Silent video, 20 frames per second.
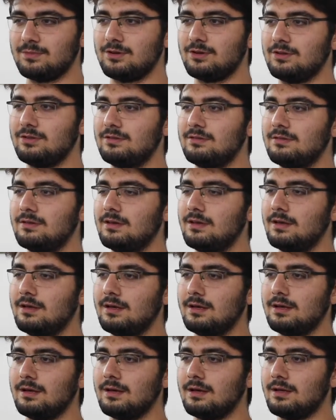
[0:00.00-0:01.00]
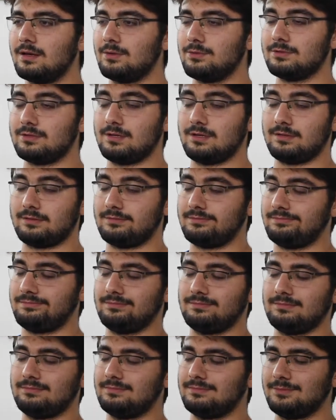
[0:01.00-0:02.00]
good. I was like,
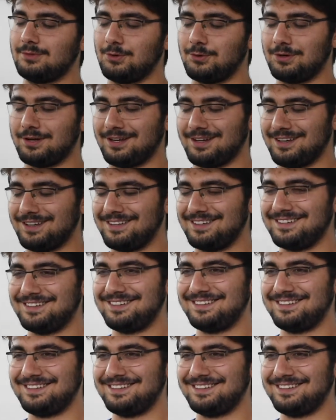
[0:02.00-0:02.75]
okay.